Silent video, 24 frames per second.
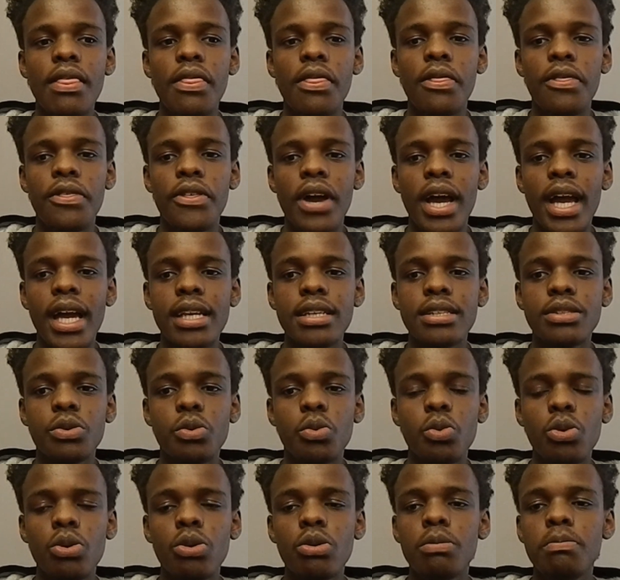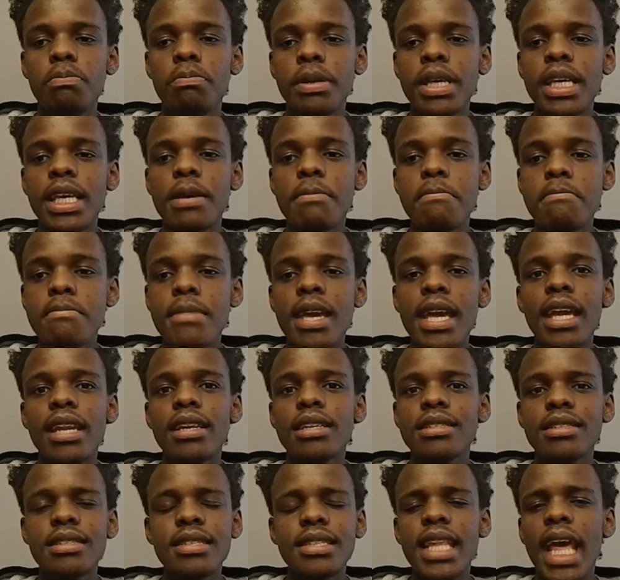that will be
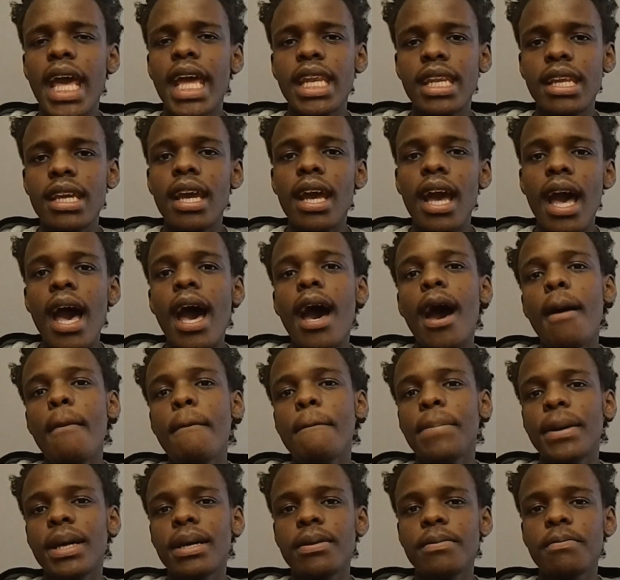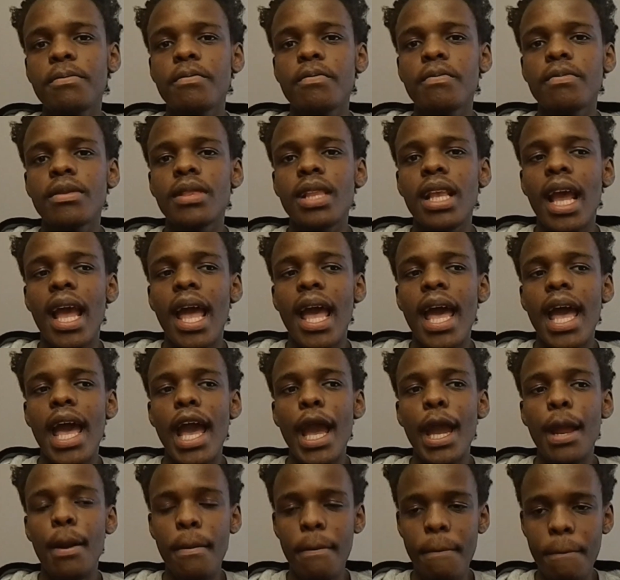men standing up
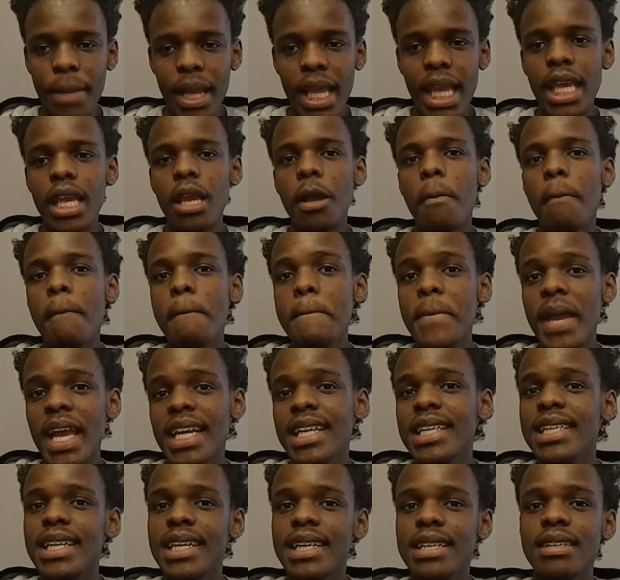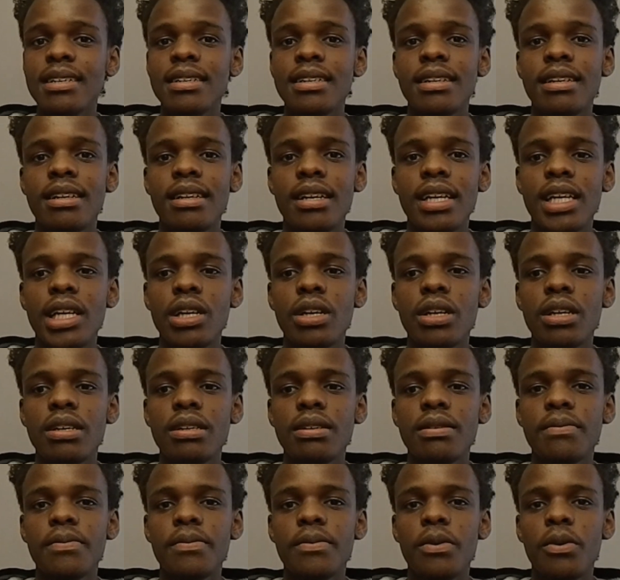and being better,
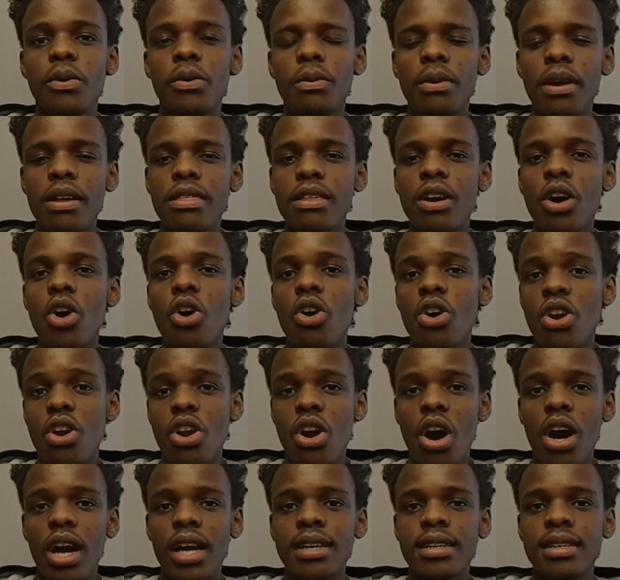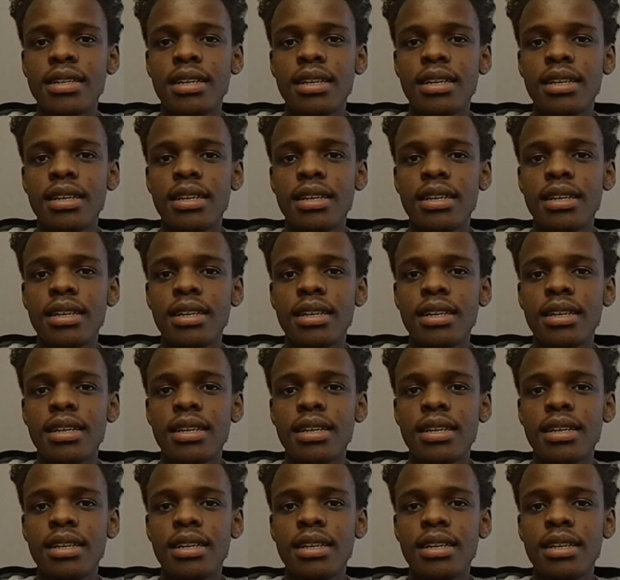whether or not,